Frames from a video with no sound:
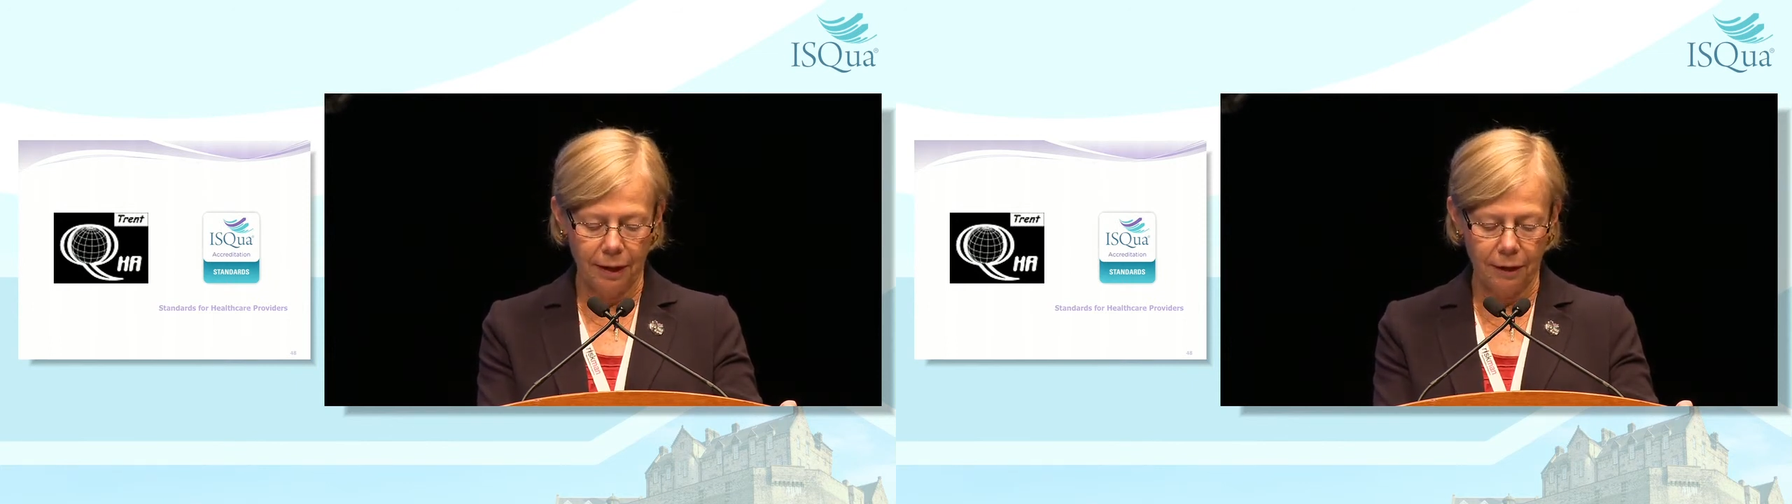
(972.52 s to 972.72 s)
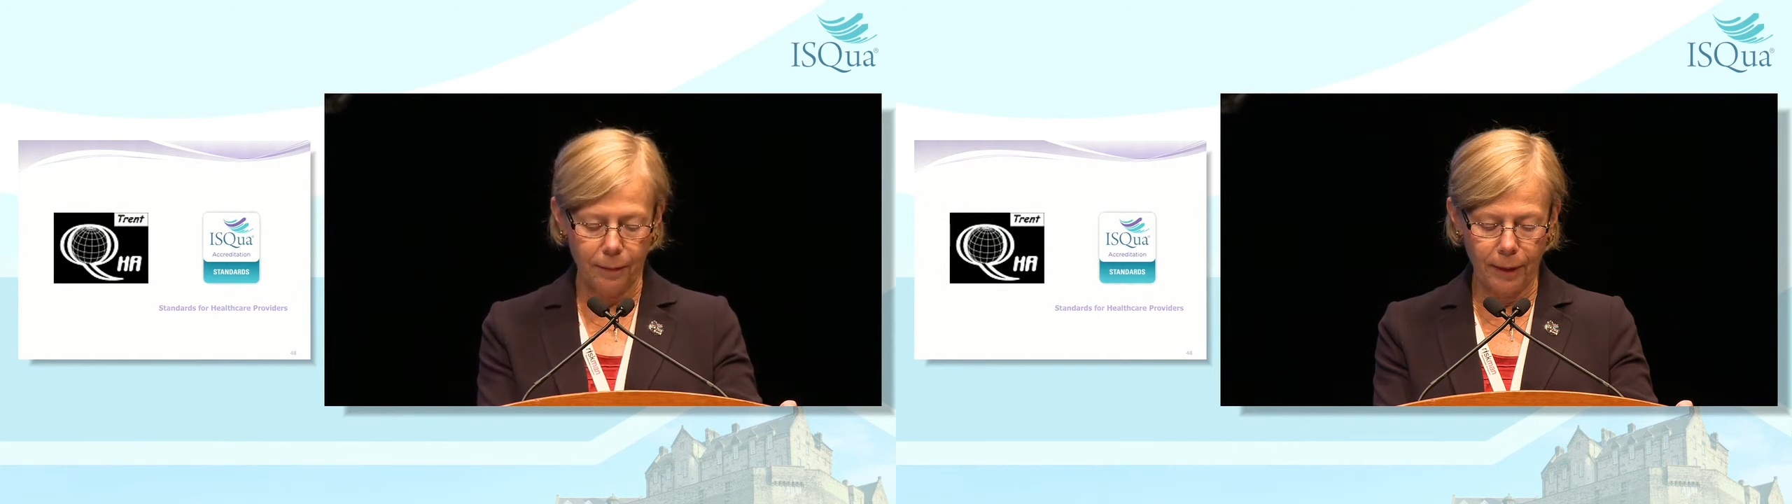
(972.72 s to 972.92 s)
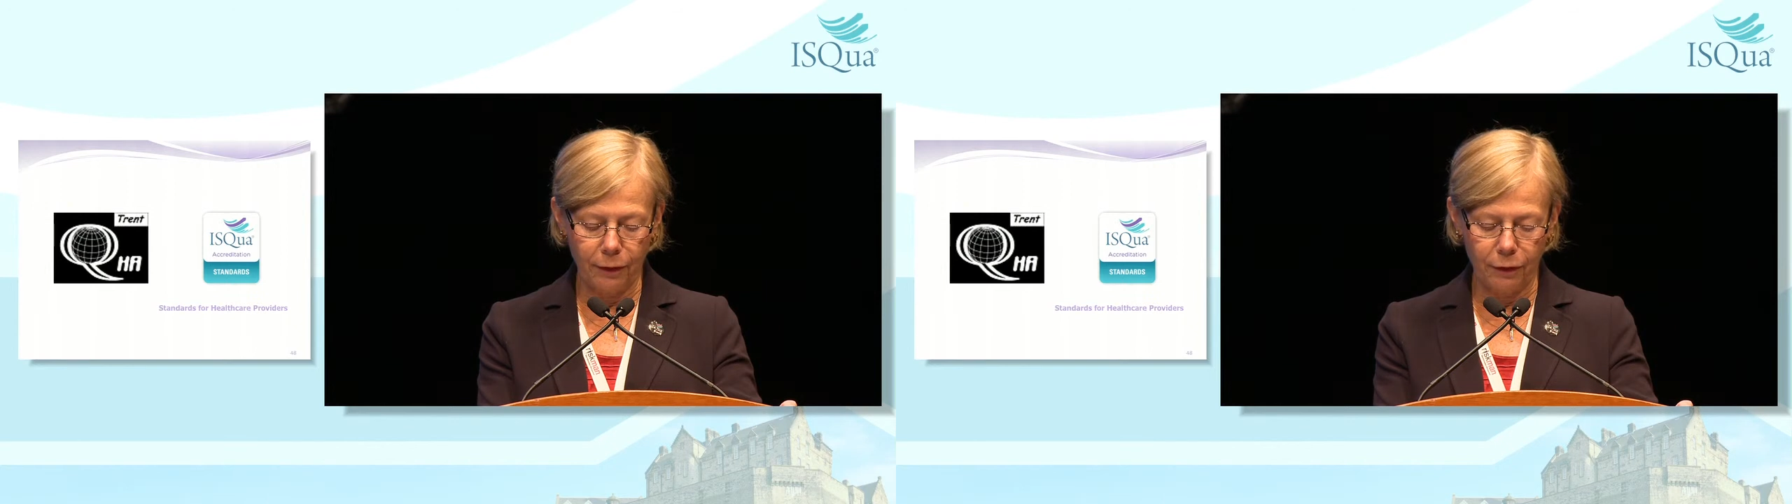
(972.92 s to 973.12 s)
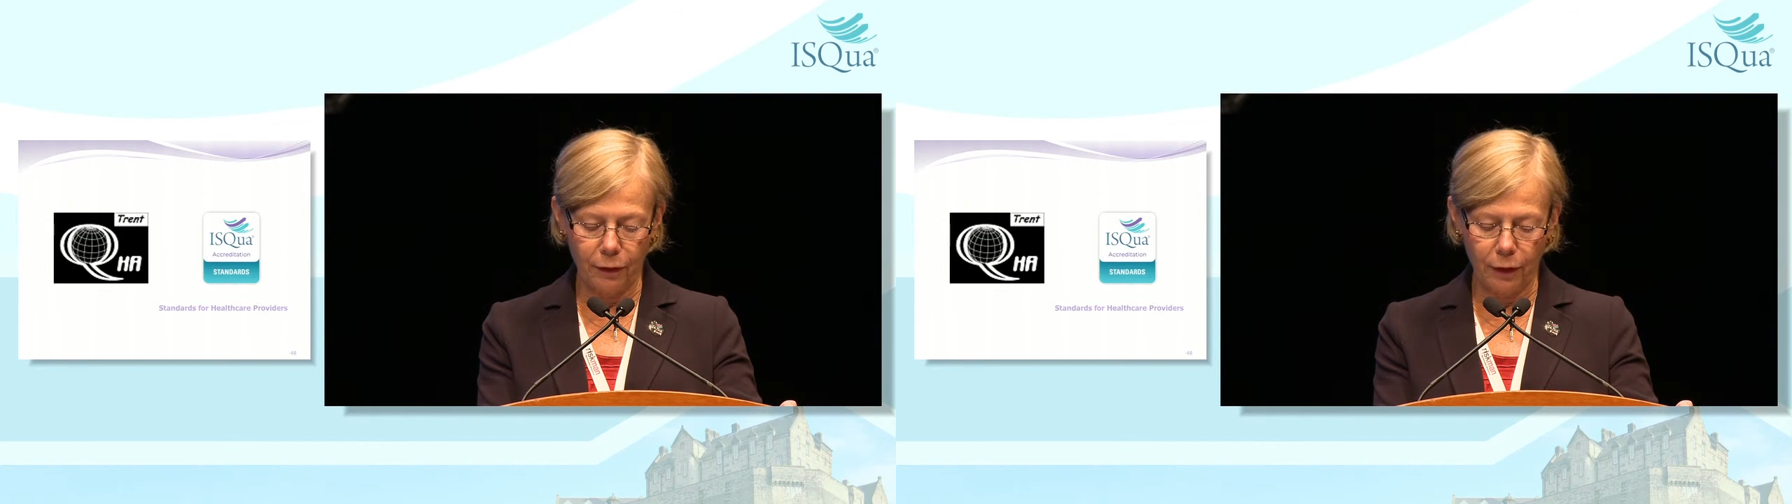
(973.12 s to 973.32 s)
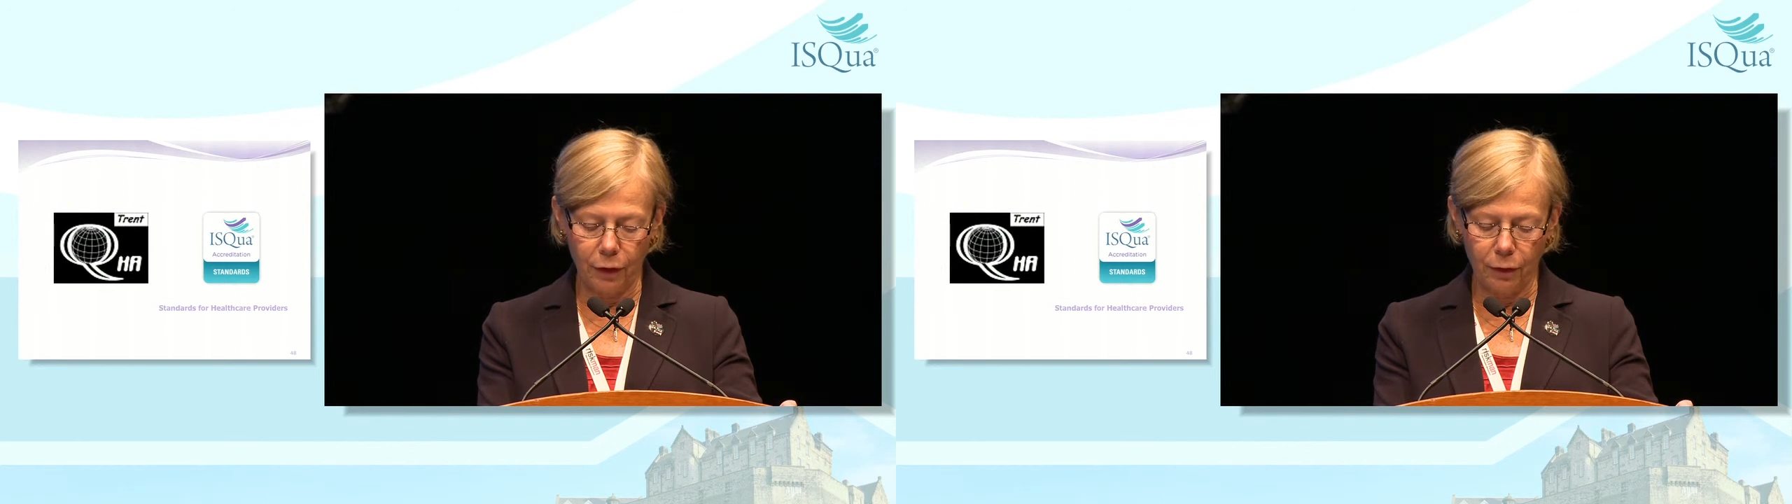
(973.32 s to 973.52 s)
It is
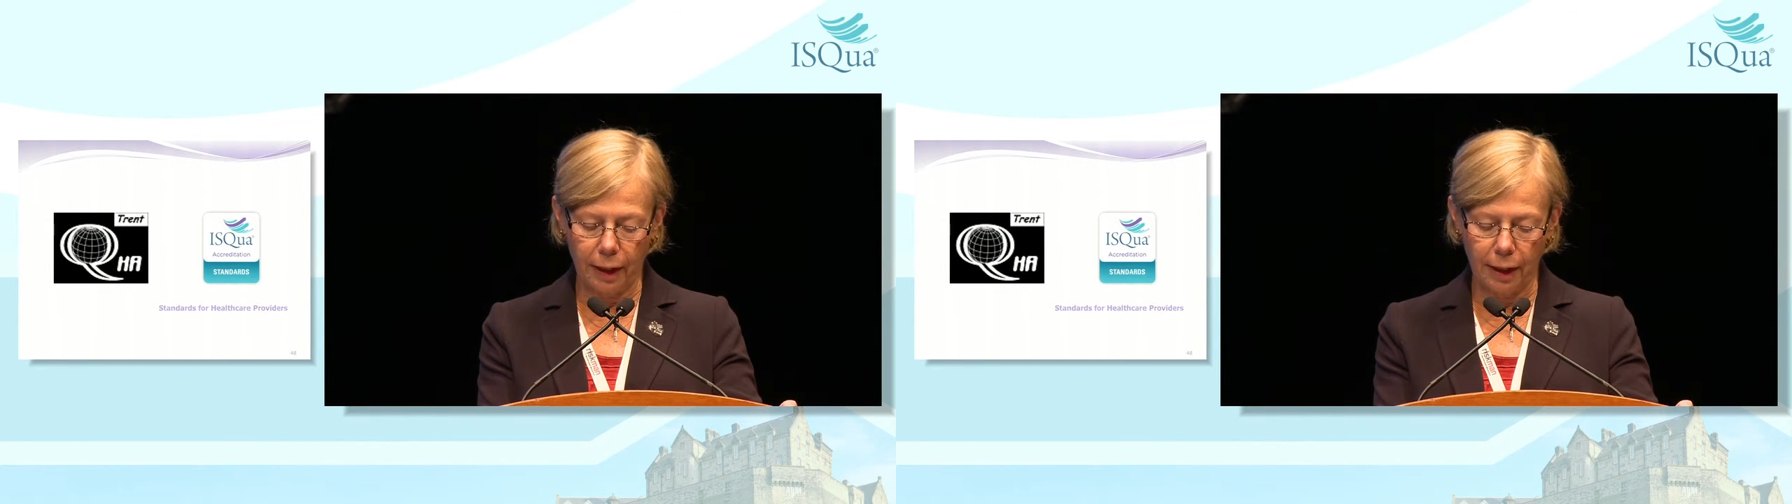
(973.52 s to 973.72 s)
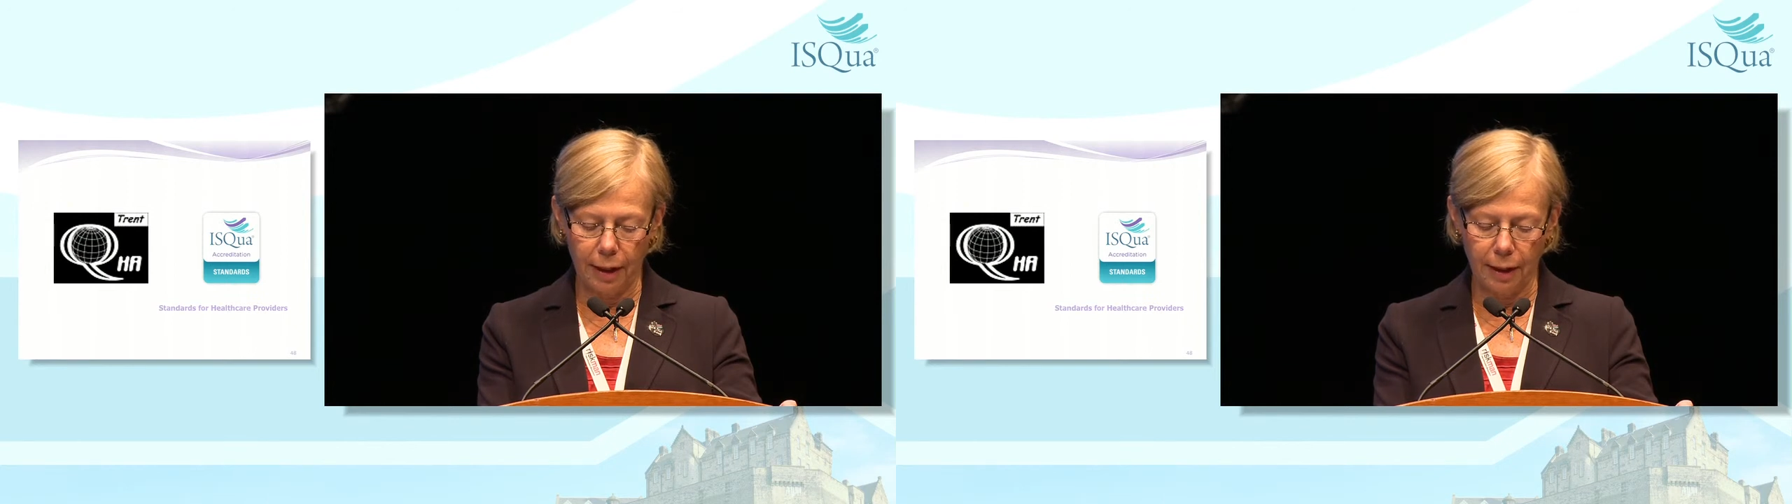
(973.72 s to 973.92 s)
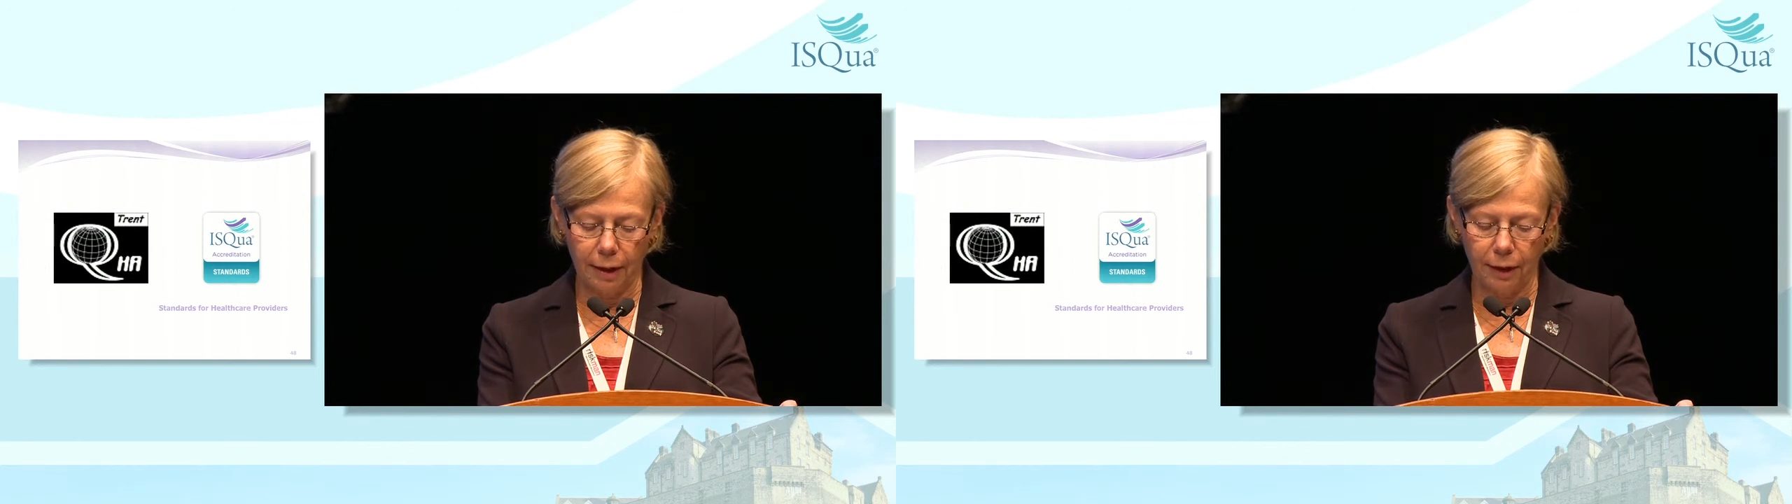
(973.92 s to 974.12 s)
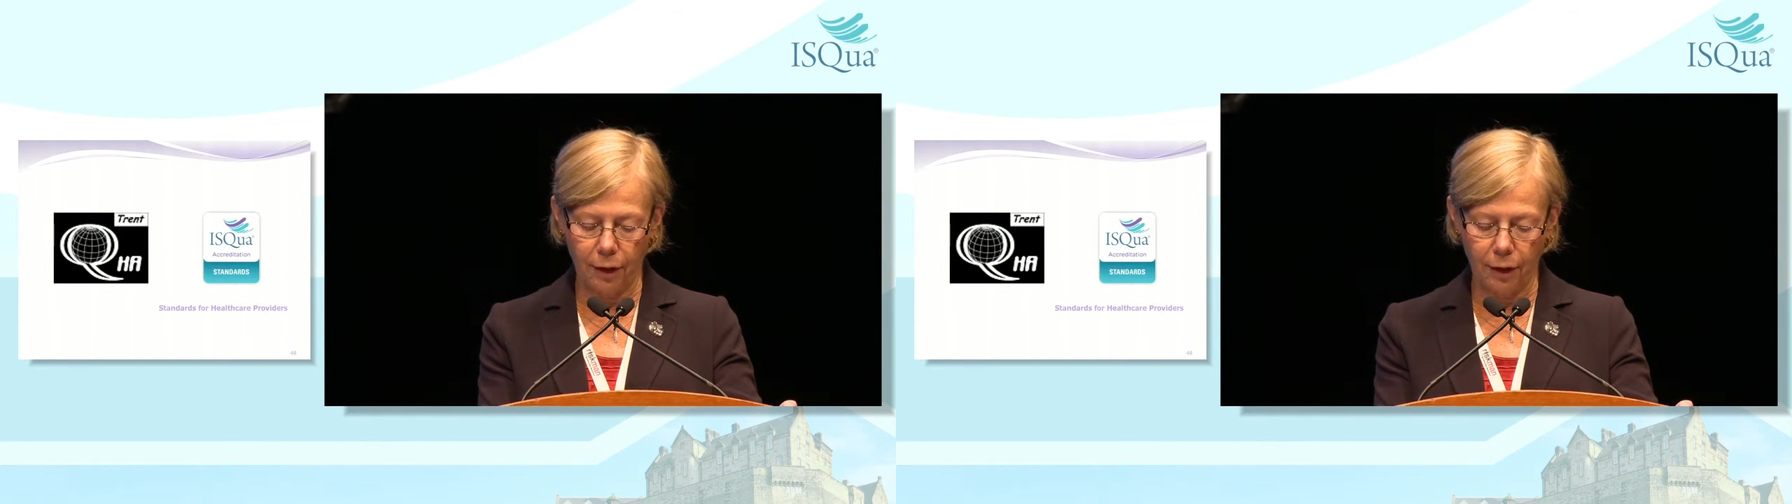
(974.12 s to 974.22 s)
based in the UK